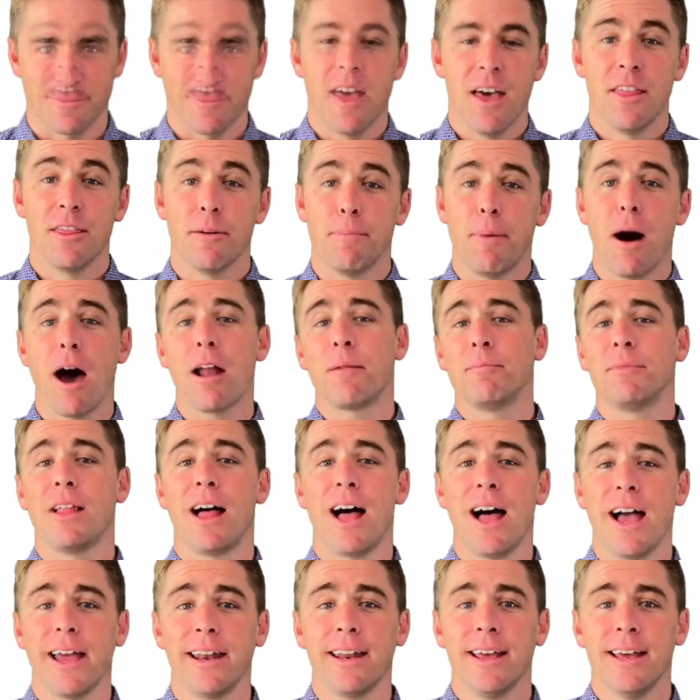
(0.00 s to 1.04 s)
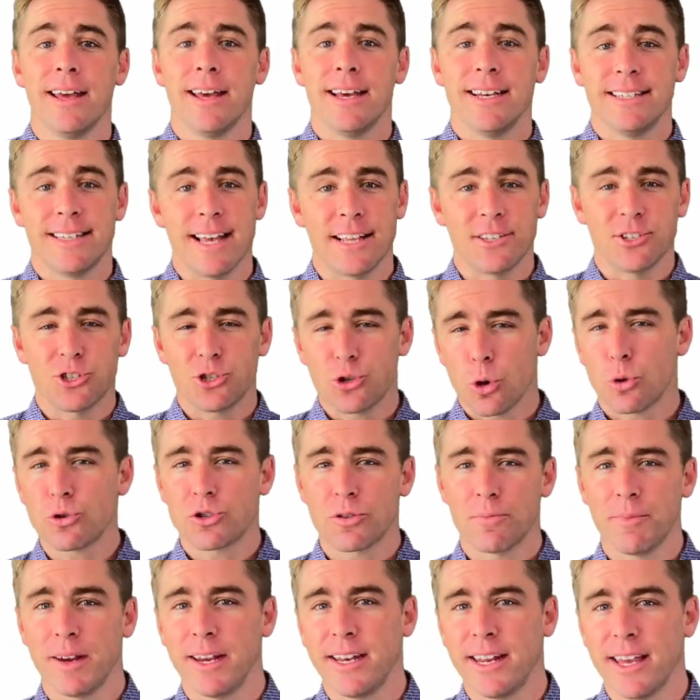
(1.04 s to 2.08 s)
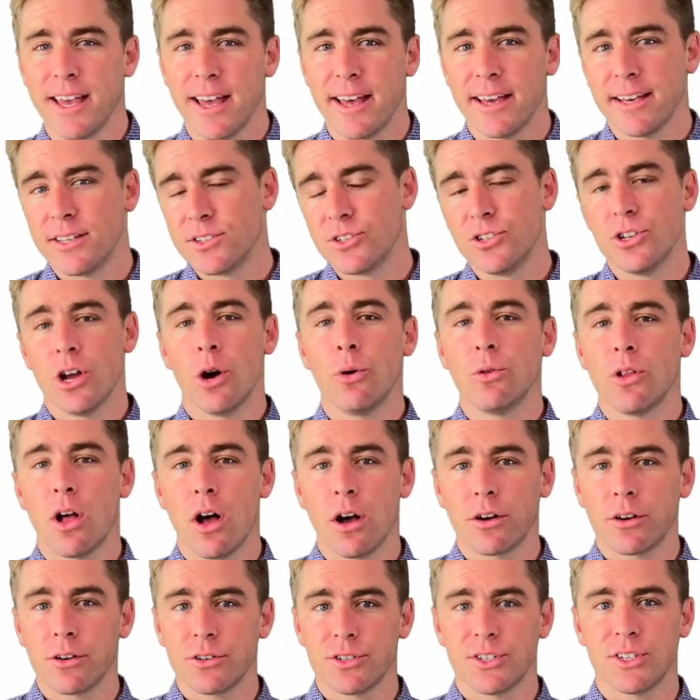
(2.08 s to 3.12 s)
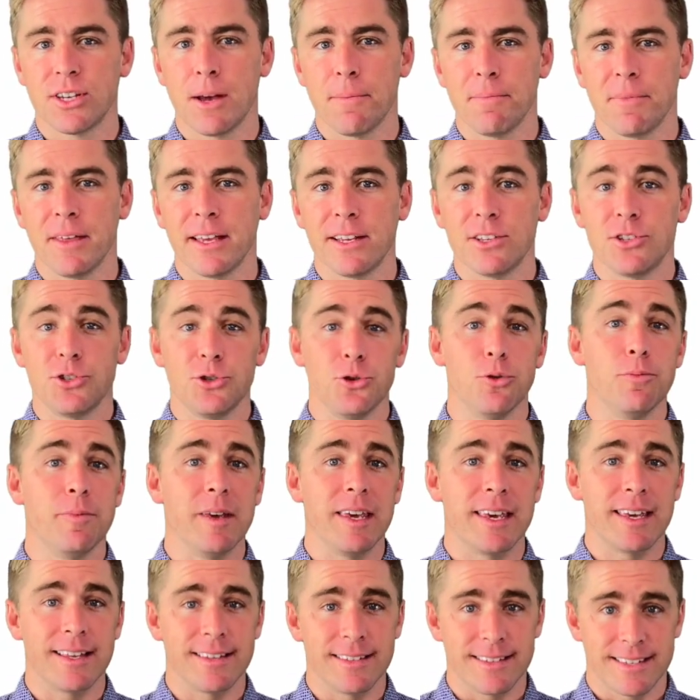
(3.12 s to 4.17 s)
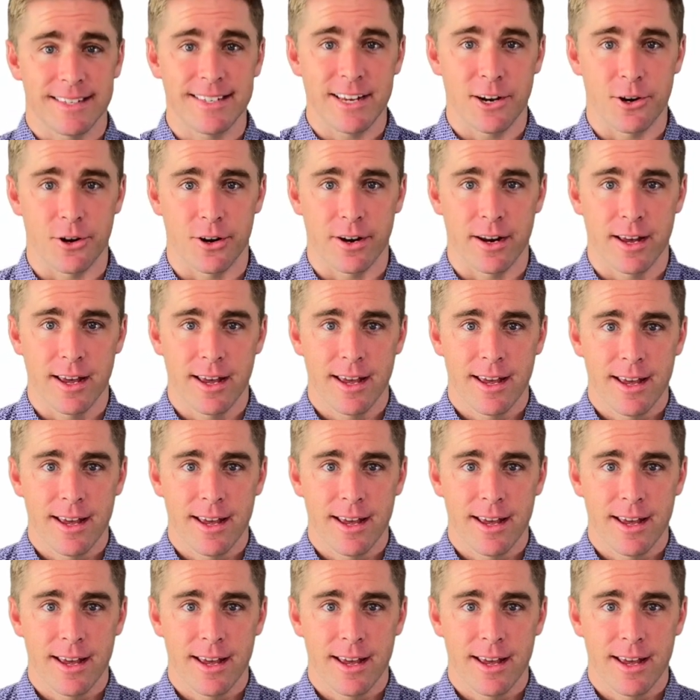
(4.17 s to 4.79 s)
The bottom line is that social media is no longer something to be considered.